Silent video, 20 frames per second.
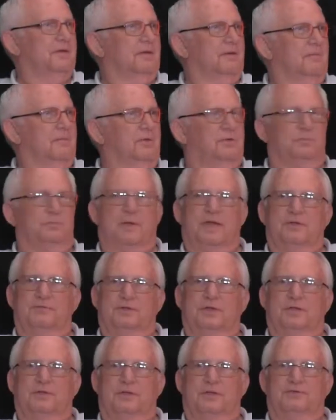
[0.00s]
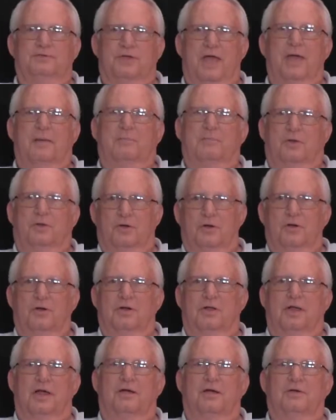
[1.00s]
which basically jammed the
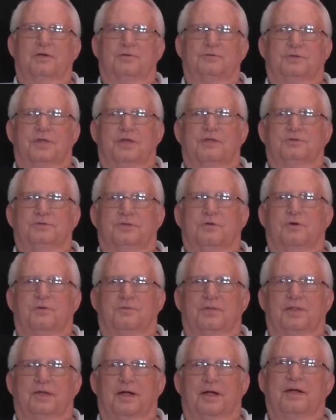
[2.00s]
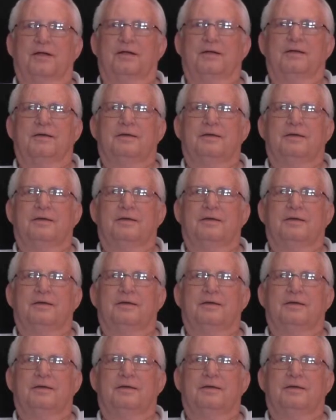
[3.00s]
current carrier station over there.